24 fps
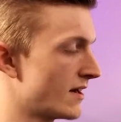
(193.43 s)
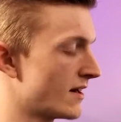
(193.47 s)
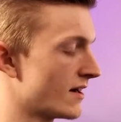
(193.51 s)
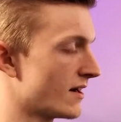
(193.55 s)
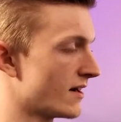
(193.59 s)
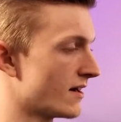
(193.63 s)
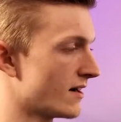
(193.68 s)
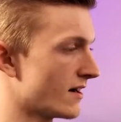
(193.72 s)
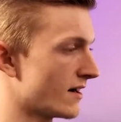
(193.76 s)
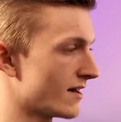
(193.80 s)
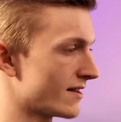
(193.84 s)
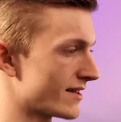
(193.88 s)

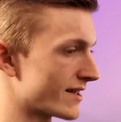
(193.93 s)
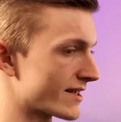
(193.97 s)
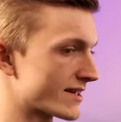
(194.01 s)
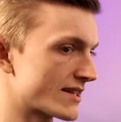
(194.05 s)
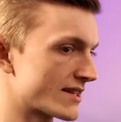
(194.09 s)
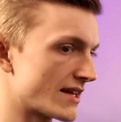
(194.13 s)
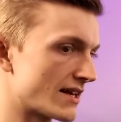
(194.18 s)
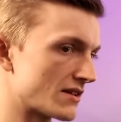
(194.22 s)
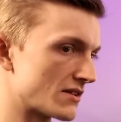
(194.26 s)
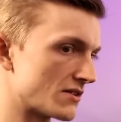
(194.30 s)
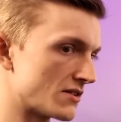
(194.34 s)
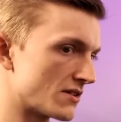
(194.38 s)
I like
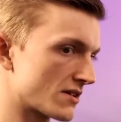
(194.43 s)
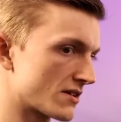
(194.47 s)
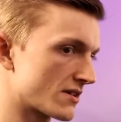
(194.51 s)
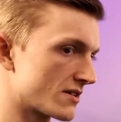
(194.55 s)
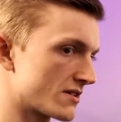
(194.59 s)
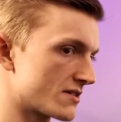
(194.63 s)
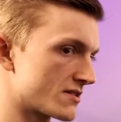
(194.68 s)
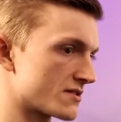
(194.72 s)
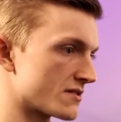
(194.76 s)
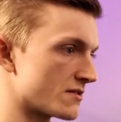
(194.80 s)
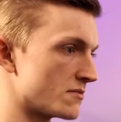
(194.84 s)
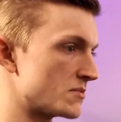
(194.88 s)
that look,
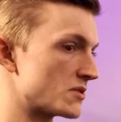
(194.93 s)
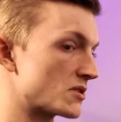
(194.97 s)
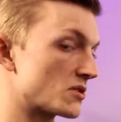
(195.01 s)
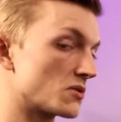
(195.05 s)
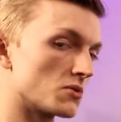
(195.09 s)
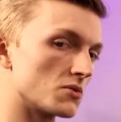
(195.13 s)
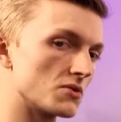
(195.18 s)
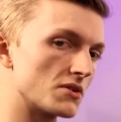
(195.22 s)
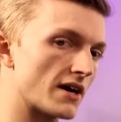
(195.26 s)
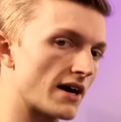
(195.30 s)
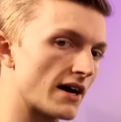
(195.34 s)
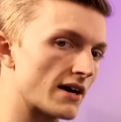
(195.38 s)
so it'd be
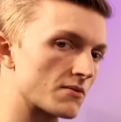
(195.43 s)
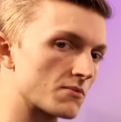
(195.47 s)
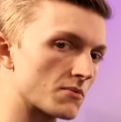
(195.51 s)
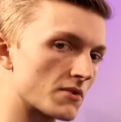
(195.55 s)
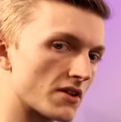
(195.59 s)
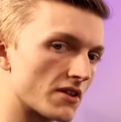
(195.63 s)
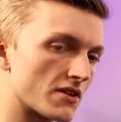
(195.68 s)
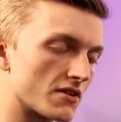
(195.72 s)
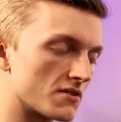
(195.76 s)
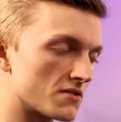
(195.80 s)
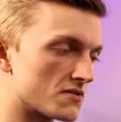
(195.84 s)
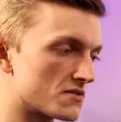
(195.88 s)
cool to add one
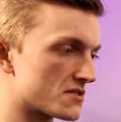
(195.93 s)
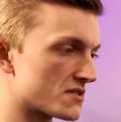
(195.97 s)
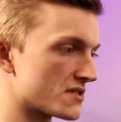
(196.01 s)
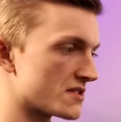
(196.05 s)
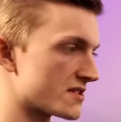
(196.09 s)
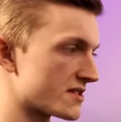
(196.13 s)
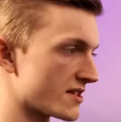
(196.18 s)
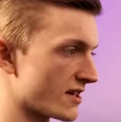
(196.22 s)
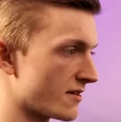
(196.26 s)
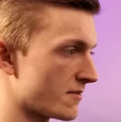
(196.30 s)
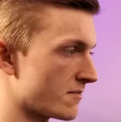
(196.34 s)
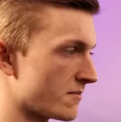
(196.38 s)
of those, the
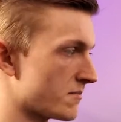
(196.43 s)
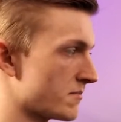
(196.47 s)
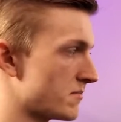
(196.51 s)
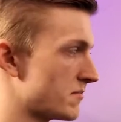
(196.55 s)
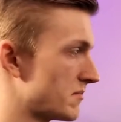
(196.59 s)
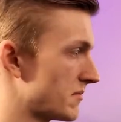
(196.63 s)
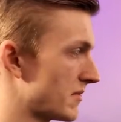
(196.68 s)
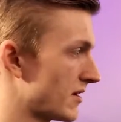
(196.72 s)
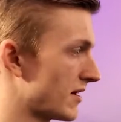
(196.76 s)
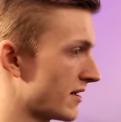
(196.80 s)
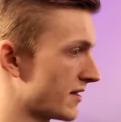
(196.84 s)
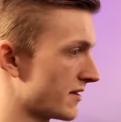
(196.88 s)
same
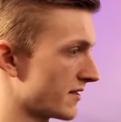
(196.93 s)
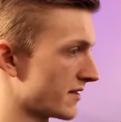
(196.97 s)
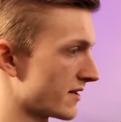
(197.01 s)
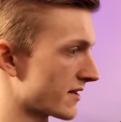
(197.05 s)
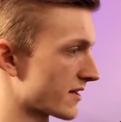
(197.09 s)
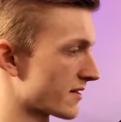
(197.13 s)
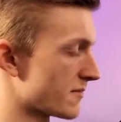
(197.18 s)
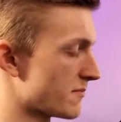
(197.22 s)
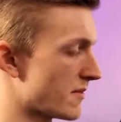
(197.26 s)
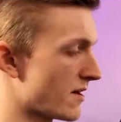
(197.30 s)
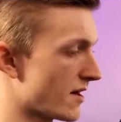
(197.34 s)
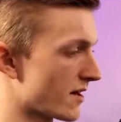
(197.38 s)
on like
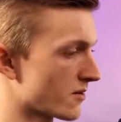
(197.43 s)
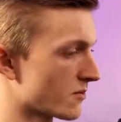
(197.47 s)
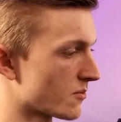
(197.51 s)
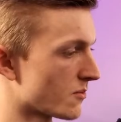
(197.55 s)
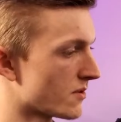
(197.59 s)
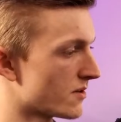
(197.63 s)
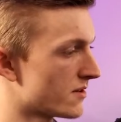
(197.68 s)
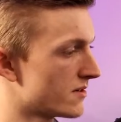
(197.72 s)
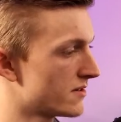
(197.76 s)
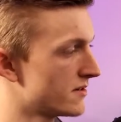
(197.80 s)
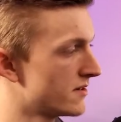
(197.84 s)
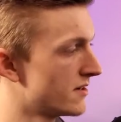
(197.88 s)
a Mach
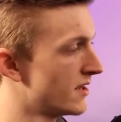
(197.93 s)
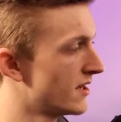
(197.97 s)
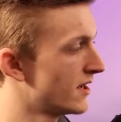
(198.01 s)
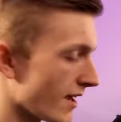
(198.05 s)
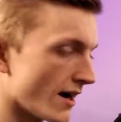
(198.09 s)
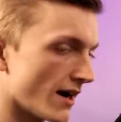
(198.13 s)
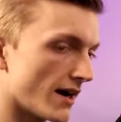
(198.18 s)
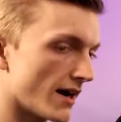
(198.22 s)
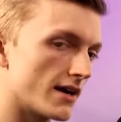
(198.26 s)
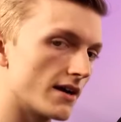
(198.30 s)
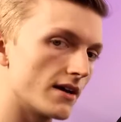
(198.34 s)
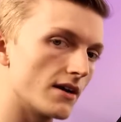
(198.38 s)
1.
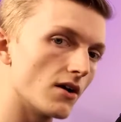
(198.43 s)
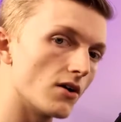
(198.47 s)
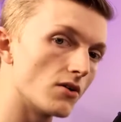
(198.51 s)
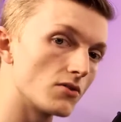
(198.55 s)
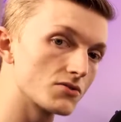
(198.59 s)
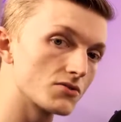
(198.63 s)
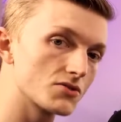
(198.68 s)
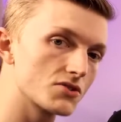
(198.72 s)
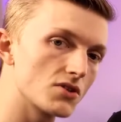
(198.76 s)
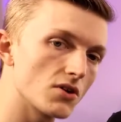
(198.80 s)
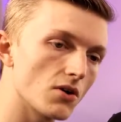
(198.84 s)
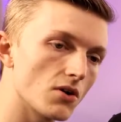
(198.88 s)
I
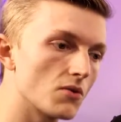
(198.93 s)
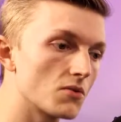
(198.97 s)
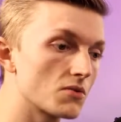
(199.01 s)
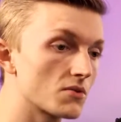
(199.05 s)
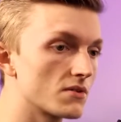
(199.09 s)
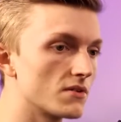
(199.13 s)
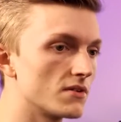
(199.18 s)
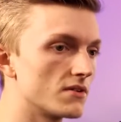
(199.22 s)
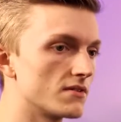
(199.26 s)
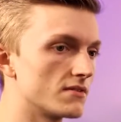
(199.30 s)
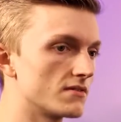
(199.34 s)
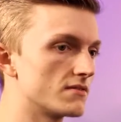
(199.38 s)
also,
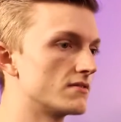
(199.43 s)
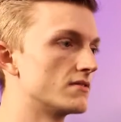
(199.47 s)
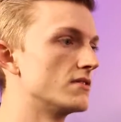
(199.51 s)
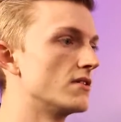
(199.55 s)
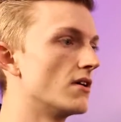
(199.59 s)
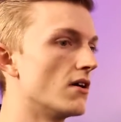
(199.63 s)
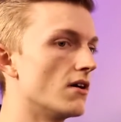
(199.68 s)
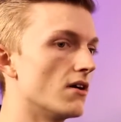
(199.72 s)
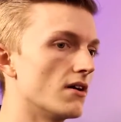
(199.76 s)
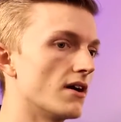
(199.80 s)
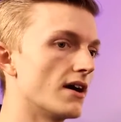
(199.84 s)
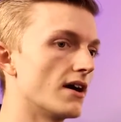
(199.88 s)

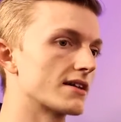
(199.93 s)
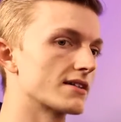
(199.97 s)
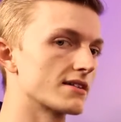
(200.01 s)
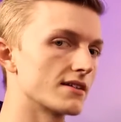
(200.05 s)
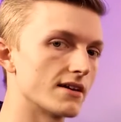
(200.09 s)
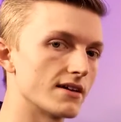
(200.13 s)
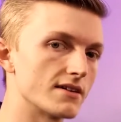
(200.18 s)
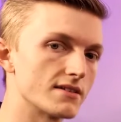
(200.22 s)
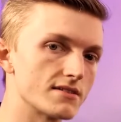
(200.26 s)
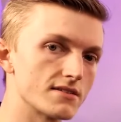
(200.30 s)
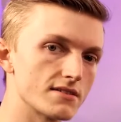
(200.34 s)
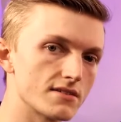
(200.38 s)

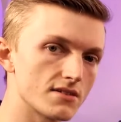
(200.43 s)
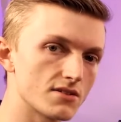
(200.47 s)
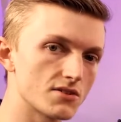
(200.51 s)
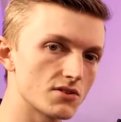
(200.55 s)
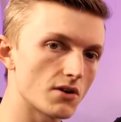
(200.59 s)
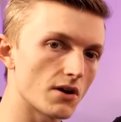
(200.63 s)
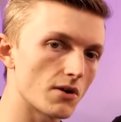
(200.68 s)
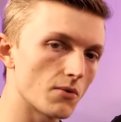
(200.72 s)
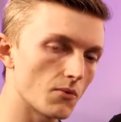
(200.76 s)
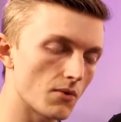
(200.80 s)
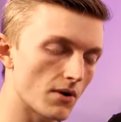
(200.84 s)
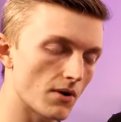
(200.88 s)
headlights.
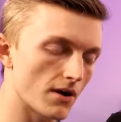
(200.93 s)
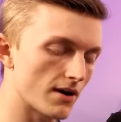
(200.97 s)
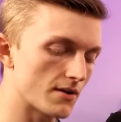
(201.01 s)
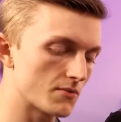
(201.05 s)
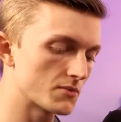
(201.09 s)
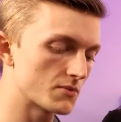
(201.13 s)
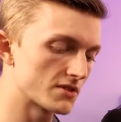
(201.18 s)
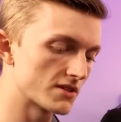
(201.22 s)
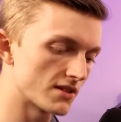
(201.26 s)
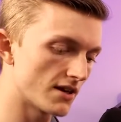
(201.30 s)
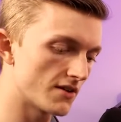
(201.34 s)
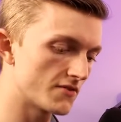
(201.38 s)
So I
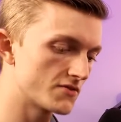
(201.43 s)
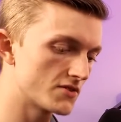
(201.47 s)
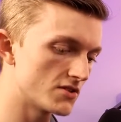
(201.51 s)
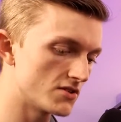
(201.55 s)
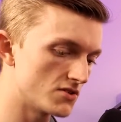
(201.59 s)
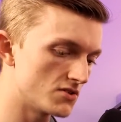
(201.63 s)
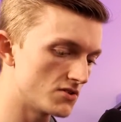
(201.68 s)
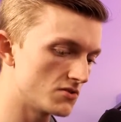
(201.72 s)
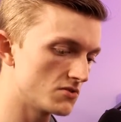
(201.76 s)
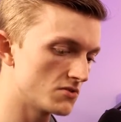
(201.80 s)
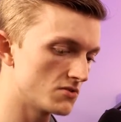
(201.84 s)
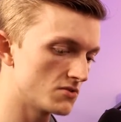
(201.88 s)
would love to
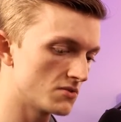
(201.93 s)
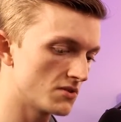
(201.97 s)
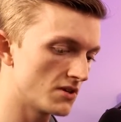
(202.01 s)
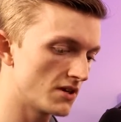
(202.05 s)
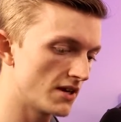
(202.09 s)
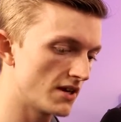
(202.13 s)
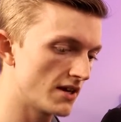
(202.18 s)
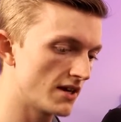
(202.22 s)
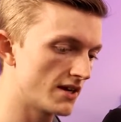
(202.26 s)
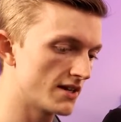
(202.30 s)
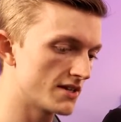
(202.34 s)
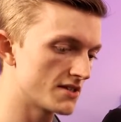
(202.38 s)
do
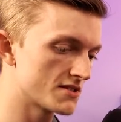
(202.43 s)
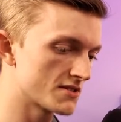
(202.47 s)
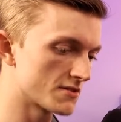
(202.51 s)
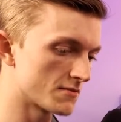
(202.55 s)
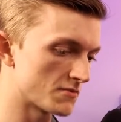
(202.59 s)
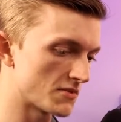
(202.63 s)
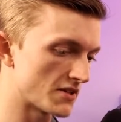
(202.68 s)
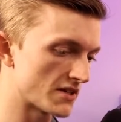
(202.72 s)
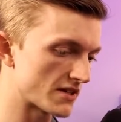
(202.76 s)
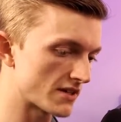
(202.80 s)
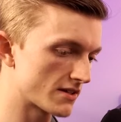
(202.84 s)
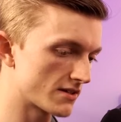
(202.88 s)
some
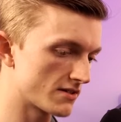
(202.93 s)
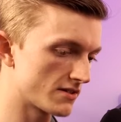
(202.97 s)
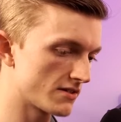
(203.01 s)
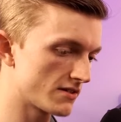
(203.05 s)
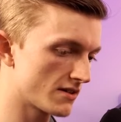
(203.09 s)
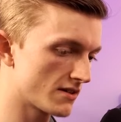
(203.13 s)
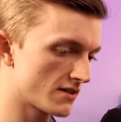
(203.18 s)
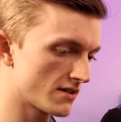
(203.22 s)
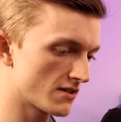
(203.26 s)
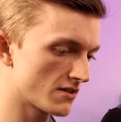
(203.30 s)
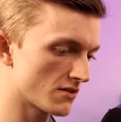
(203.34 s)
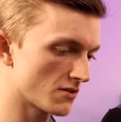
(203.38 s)
like
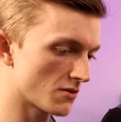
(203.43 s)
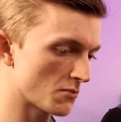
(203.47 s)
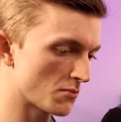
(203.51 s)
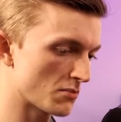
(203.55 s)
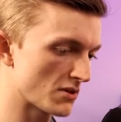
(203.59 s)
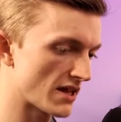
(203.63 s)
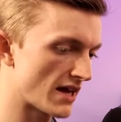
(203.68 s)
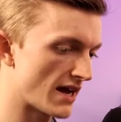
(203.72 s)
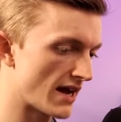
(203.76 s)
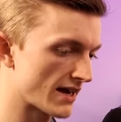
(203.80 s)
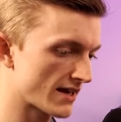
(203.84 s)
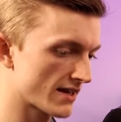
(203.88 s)
clear or
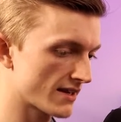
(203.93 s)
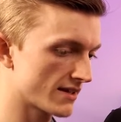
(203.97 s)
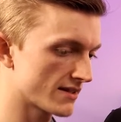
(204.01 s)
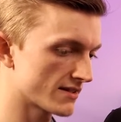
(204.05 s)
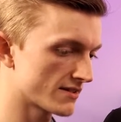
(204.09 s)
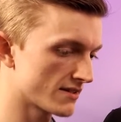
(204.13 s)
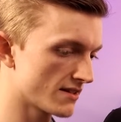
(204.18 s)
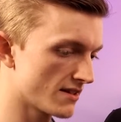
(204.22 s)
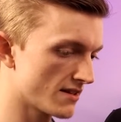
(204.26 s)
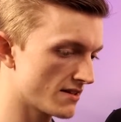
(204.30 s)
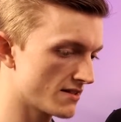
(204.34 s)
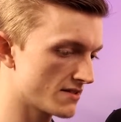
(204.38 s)
black
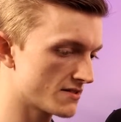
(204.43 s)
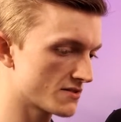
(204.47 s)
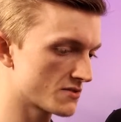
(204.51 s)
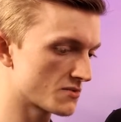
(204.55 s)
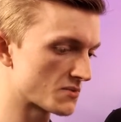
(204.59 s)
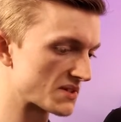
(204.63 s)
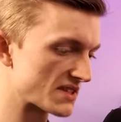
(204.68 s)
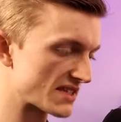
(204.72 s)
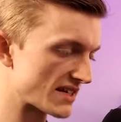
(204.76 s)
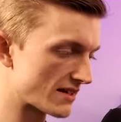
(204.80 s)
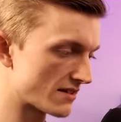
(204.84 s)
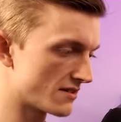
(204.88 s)
headlights
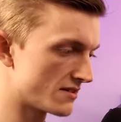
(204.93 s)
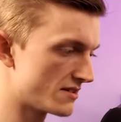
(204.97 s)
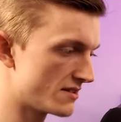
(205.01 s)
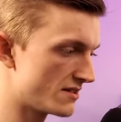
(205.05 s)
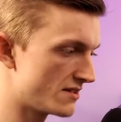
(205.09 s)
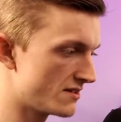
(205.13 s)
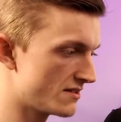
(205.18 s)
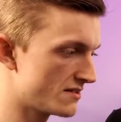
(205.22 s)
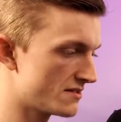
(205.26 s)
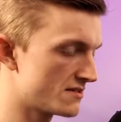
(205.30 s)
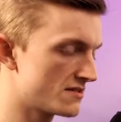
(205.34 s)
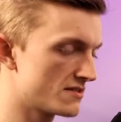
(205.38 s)
with
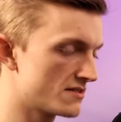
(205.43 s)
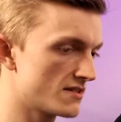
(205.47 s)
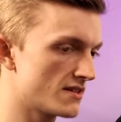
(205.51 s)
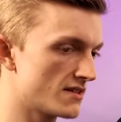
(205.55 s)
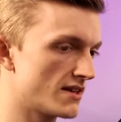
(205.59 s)
LEDs.